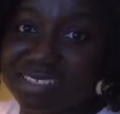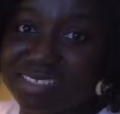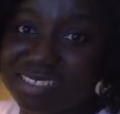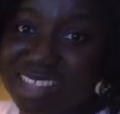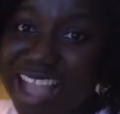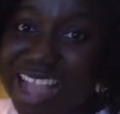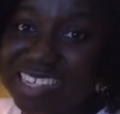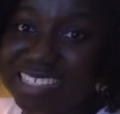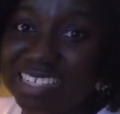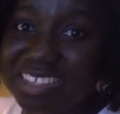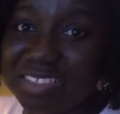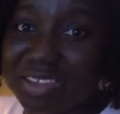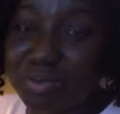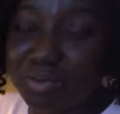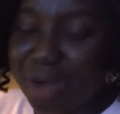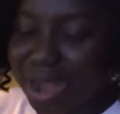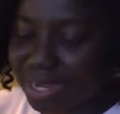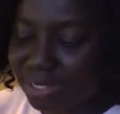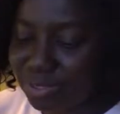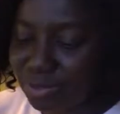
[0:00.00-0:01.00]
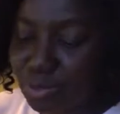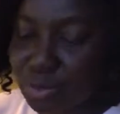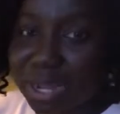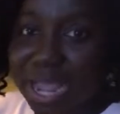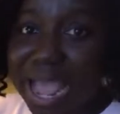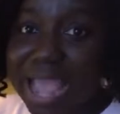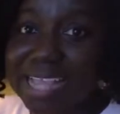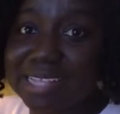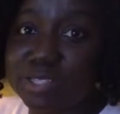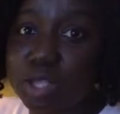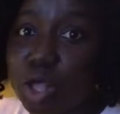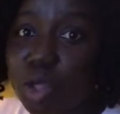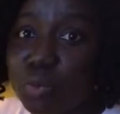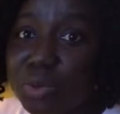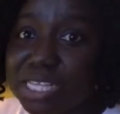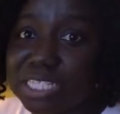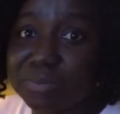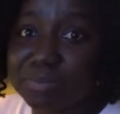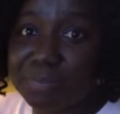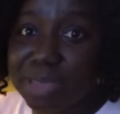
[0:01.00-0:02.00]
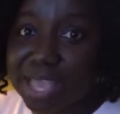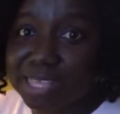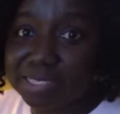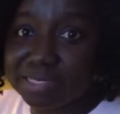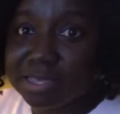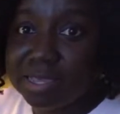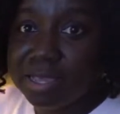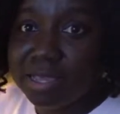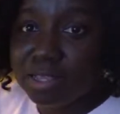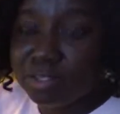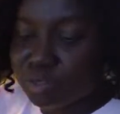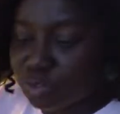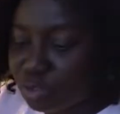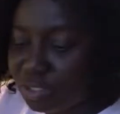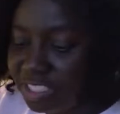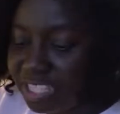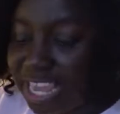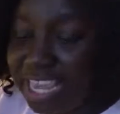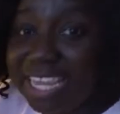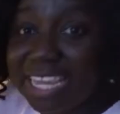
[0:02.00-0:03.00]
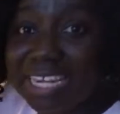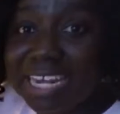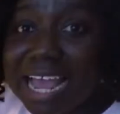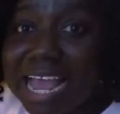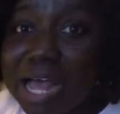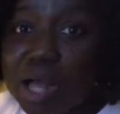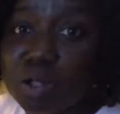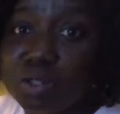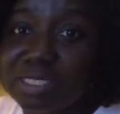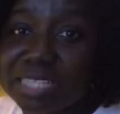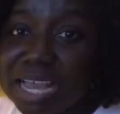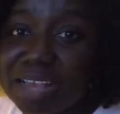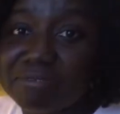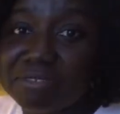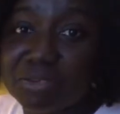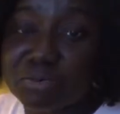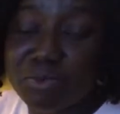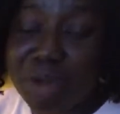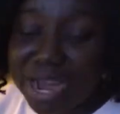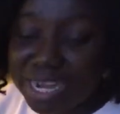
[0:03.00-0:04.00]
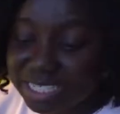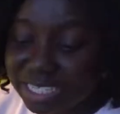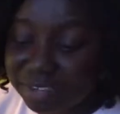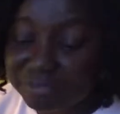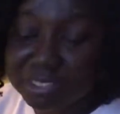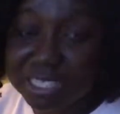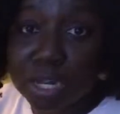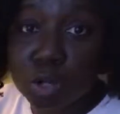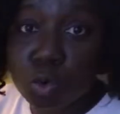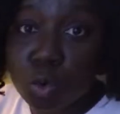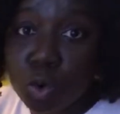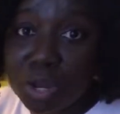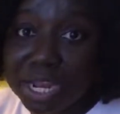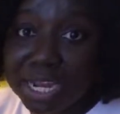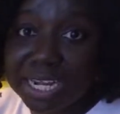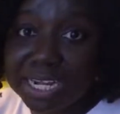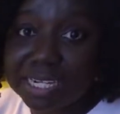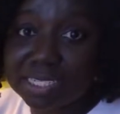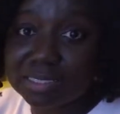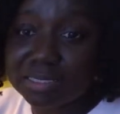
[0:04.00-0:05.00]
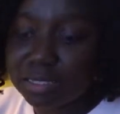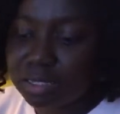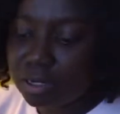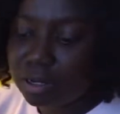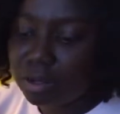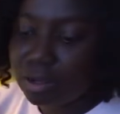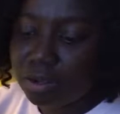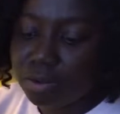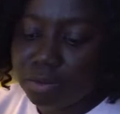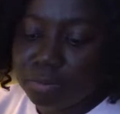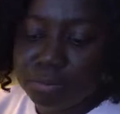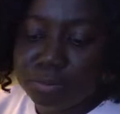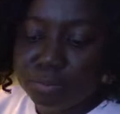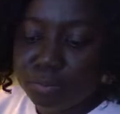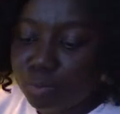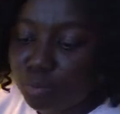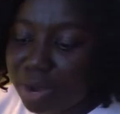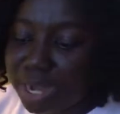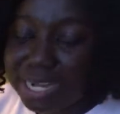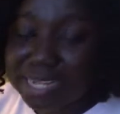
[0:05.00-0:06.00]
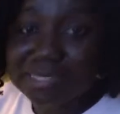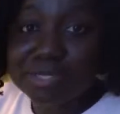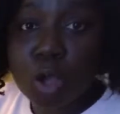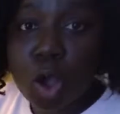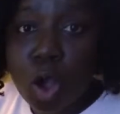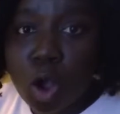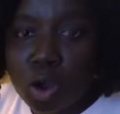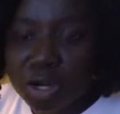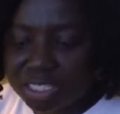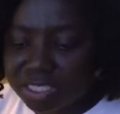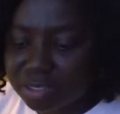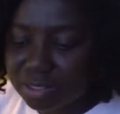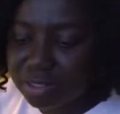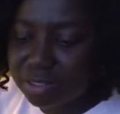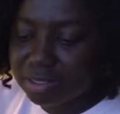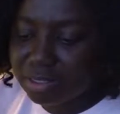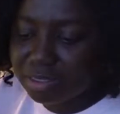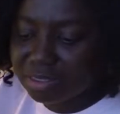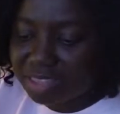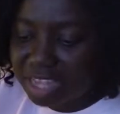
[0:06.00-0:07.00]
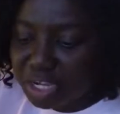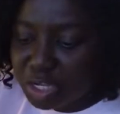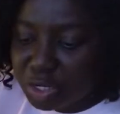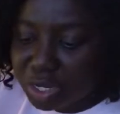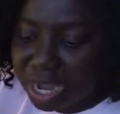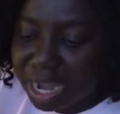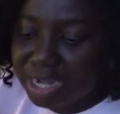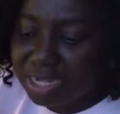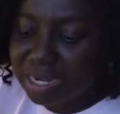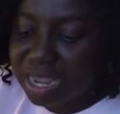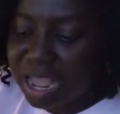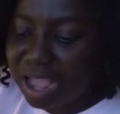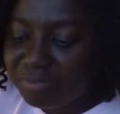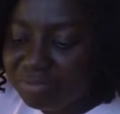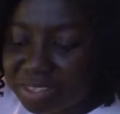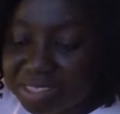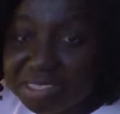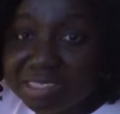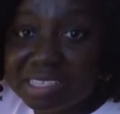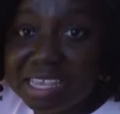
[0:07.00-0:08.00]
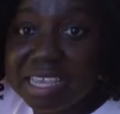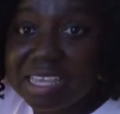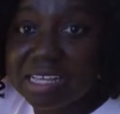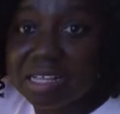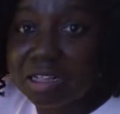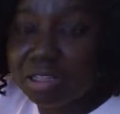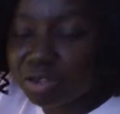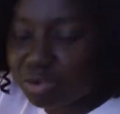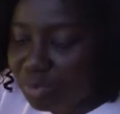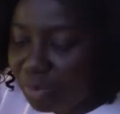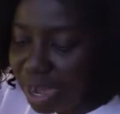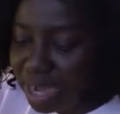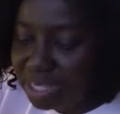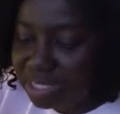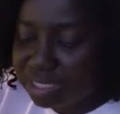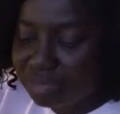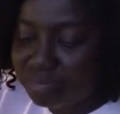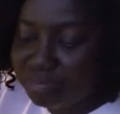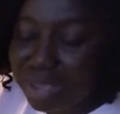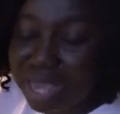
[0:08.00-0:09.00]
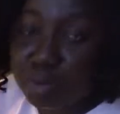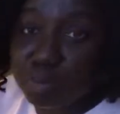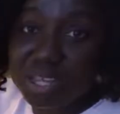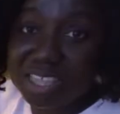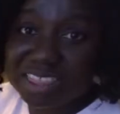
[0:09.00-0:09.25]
stuck in the rice cooker, it's always best to take it out right after cooking it. When it's hot, then you can have the single grains. But with